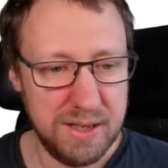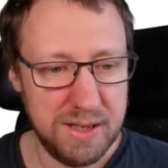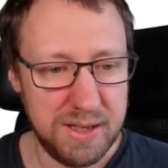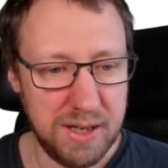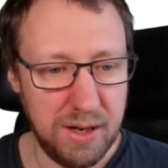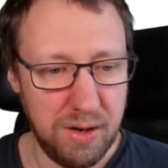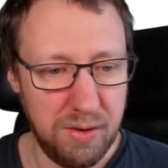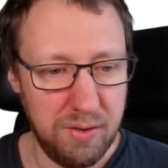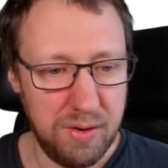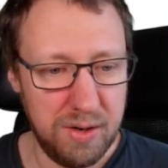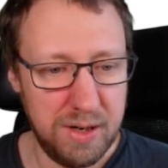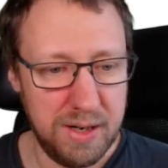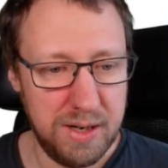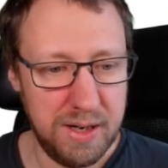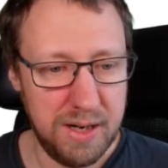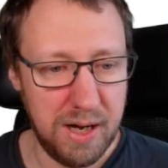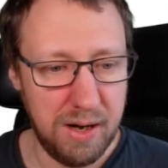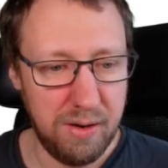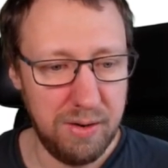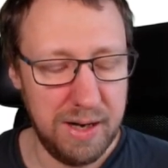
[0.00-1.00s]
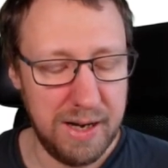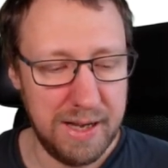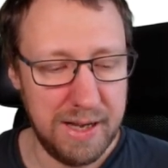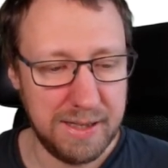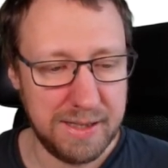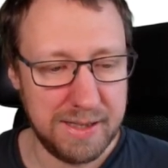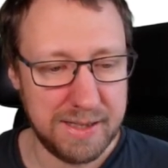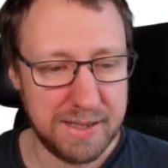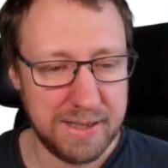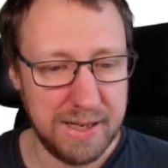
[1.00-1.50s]
So now
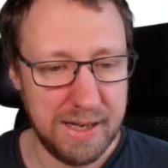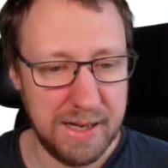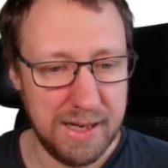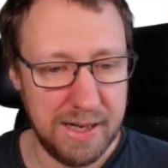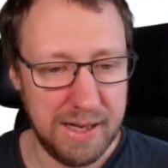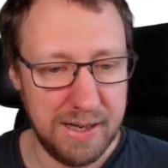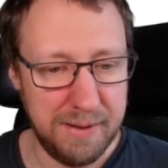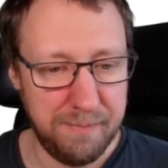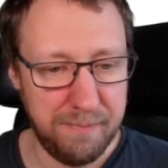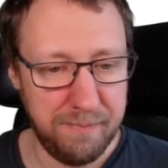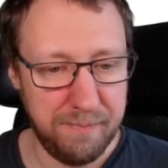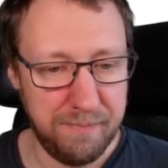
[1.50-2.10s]
let's take a